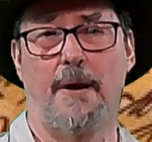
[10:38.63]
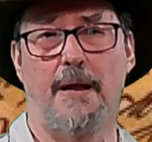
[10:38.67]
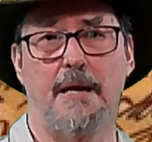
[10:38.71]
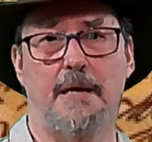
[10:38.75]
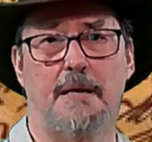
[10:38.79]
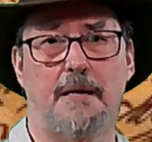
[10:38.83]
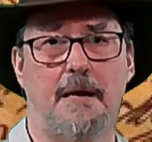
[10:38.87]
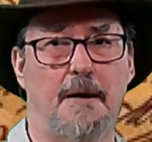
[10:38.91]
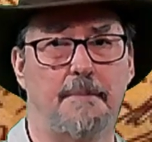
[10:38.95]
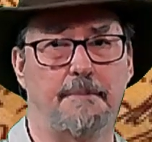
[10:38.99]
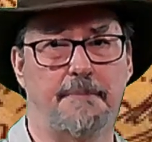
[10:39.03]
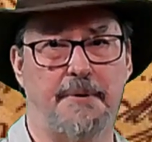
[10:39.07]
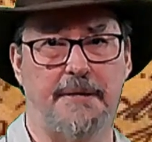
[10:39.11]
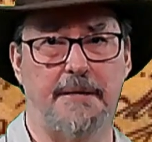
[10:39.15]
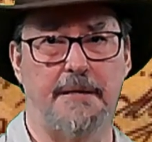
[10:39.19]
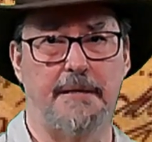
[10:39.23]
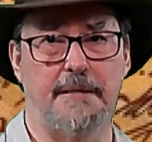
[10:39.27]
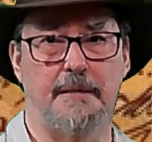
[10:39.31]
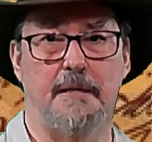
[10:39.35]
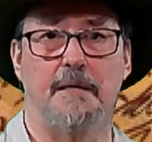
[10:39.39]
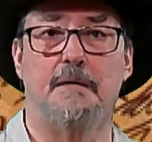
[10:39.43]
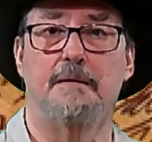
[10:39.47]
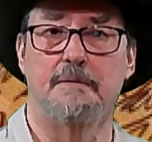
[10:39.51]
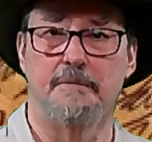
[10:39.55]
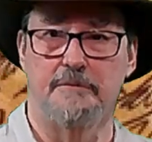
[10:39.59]
Grey
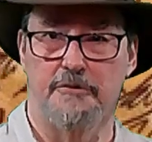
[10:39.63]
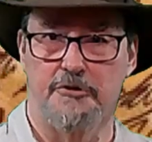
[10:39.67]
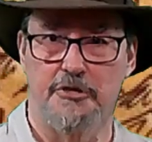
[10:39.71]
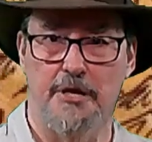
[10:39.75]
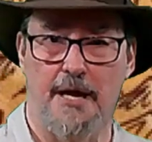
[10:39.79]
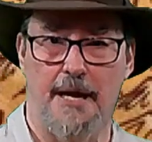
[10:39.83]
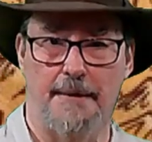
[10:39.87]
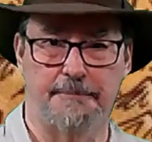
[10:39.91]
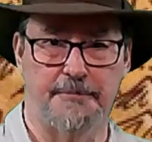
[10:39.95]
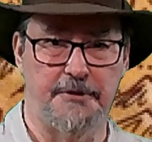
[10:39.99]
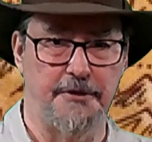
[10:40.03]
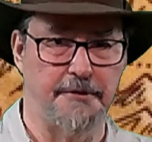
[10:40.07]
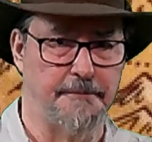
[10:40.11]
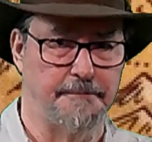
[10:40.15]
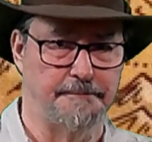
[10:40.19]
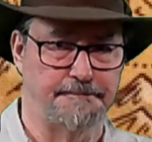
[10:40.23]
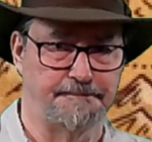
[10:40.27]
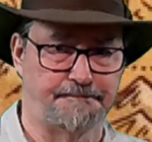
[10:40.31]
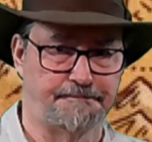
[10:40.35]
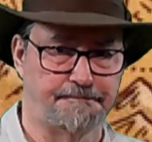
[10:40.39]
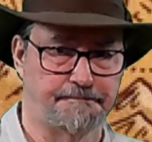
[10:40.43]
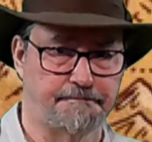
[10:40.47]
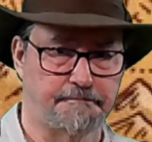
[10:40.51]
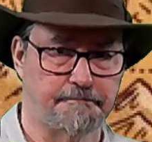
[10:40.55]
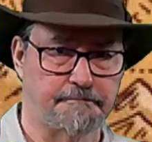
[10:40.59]
Company chapter.
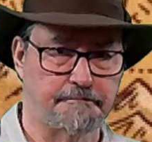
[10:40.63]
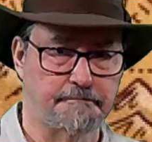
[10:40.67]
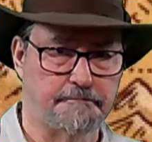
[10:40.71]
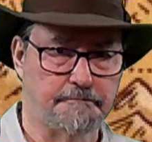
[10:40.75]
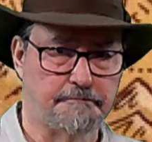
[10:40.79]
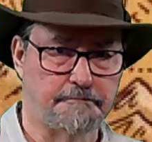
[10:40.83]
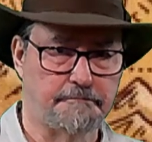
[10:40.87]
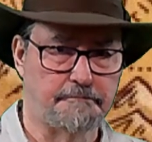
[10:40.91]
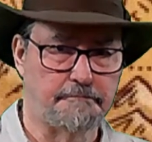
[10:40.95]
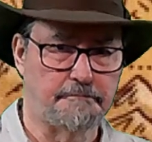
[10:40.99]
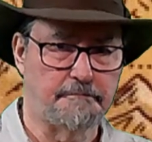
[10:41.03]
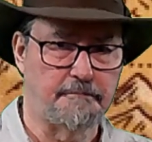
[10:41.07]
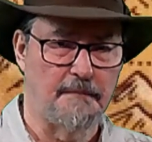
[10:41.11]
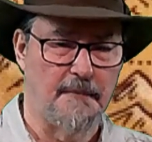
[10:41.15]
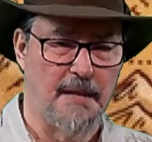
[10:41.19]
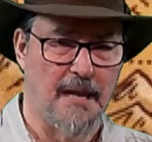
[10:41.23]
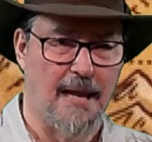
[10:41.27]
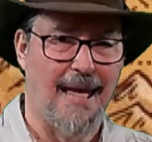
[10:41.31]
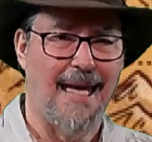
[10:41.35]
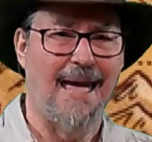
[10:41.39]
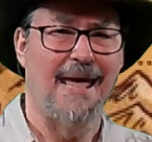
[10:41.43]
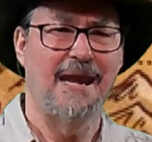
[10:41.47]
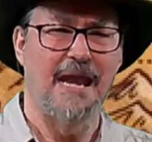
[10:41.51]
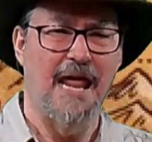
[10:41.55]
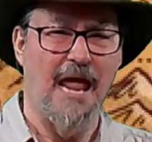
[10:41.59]

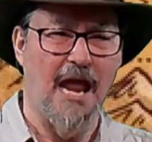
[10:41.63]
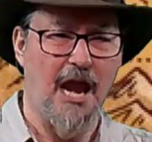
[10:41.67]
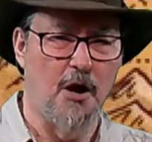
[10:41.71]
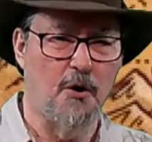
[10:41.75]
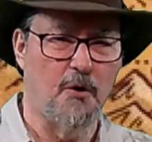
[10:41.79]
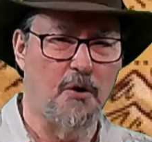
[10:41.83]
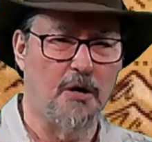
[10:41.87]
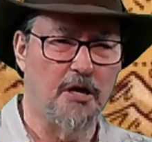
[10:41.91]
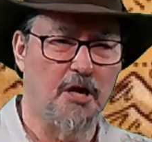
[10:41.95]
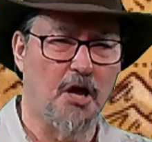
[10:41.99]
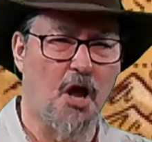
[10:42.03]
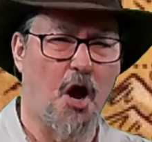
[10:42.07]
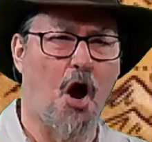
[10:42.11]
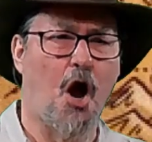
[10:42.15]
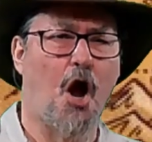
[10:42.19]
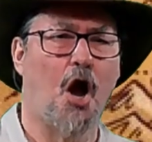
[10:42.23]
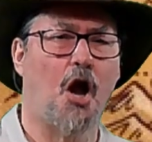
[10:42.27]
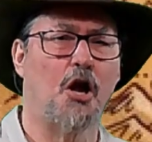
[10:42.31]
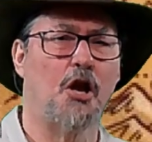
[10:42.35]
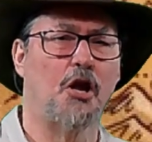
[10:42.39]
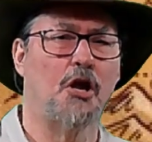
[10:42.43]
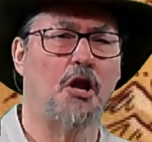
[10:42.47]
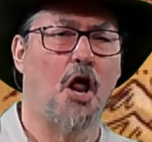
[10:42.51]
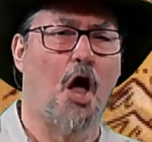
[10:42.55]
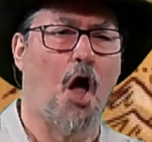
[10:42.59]
And
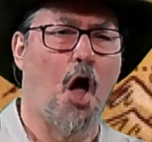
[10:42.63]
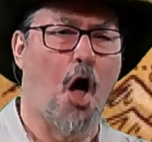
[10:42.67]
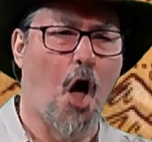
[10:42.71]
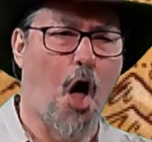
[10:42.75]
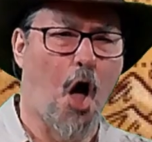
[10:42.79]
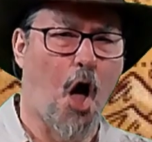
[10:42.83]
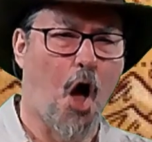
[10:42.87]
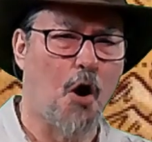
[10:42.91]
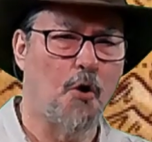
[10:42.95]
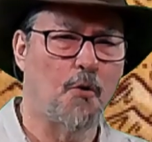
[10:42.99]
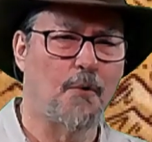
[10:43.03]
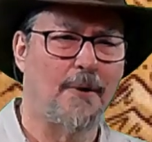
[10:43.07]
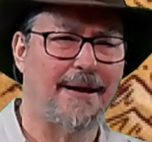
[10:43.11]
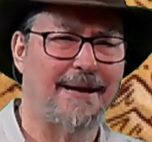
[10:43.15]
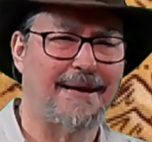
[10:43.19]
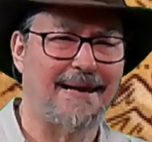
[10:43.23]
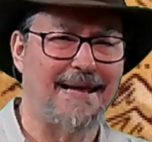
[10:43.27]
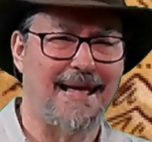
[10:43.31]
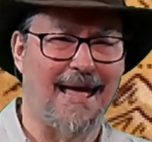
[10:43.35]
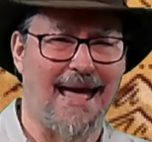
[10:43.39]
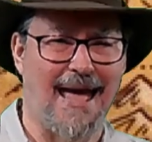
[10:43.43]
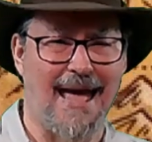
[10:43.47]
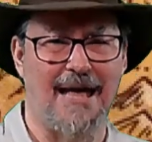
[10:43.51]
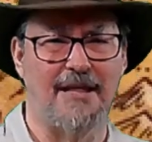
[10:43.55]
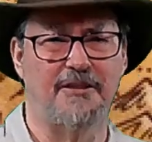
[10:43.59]
Aragorn
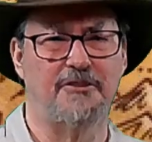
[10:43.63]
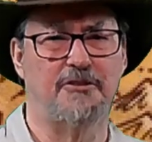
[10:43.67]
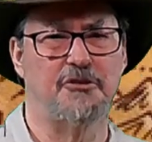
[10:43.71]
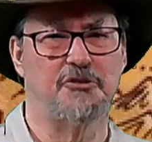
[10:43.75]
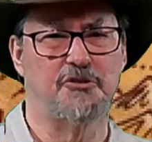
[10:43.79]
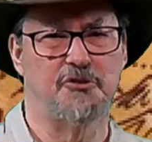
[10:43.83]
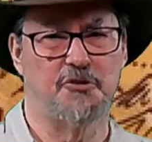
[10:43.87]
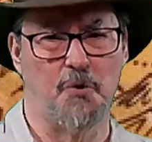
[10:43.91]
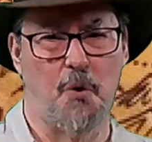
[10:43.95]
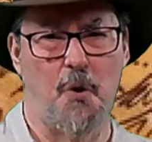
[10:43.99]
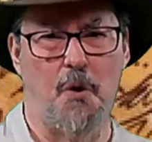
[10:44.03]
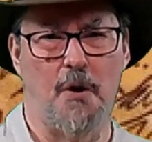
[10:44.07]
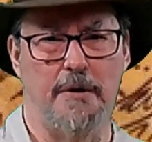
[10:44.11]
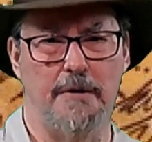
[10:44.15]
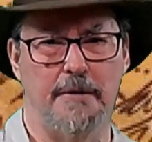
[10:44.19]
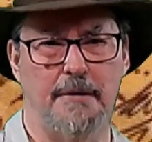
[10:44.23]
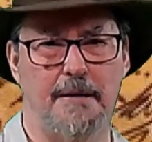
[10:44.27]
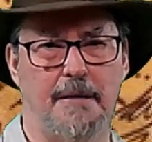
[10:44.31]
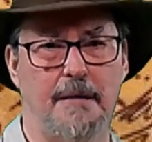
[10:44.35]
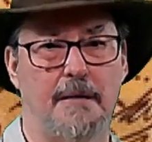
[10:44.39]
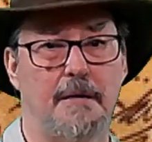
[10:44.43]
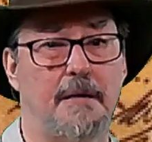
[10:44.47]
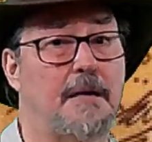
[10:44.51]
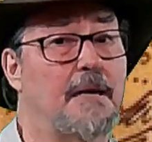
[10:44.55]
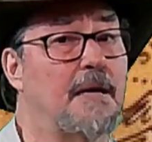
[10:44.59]
already had the
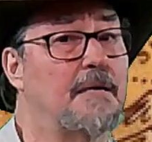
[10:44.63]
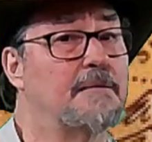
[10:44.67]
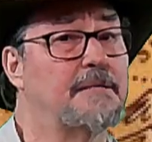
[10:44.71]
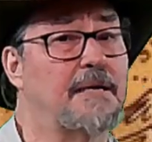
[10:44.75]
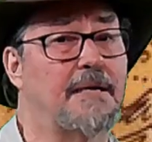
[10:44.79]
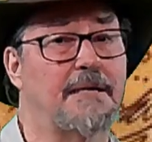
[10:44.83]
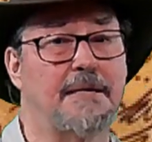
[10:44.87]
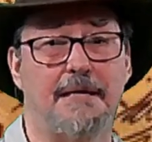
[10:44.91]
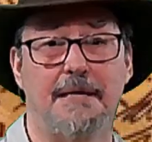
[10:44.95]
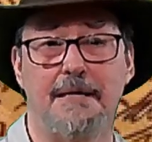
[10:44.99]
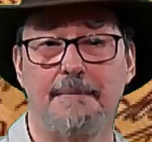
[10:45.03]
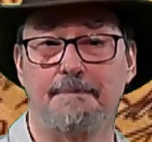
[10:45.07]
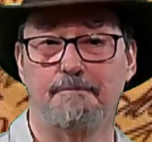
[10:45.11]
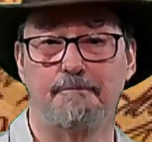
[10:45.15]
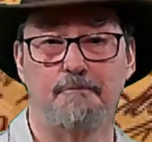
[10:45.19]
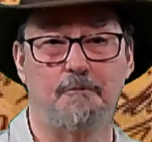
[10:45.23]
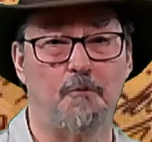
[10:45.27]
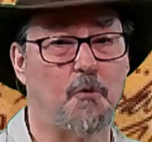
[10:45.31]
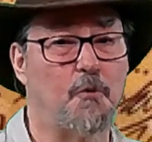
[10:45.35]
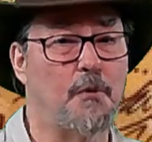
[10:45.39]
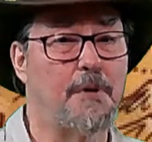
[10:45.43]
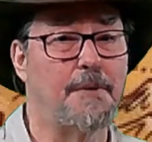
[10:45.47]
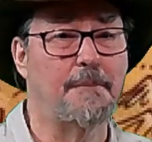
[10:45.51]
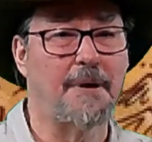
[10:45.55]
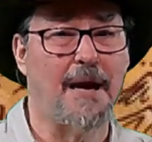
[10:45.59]
sword, as I keep
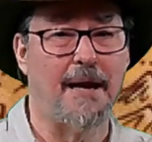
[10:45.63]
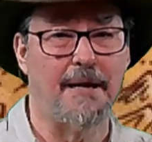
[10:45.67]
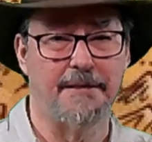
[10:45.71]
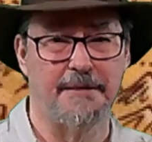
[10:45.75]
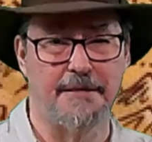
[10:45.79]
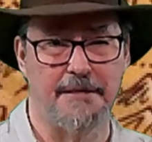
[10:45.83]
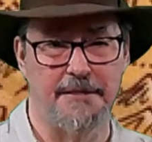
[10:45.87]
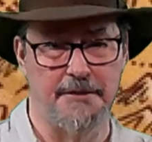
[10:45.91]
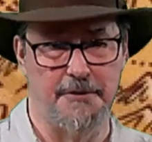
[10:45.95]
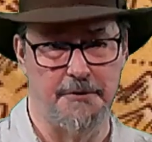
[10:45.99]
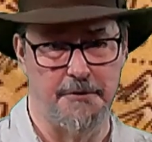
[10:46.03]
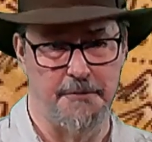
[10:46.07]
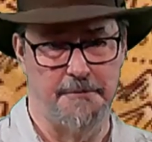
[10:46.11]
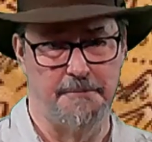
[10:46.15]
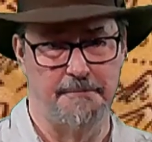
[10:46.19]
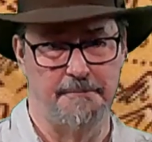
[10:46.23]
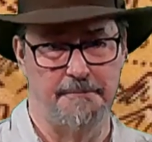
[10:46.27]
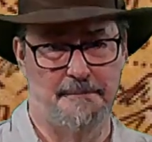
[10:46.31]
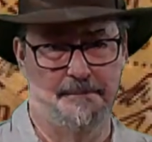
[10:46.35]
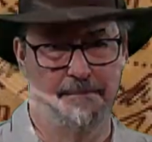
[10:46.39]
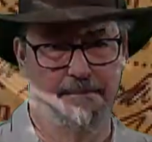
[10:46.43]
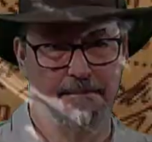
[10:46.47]
reminding you.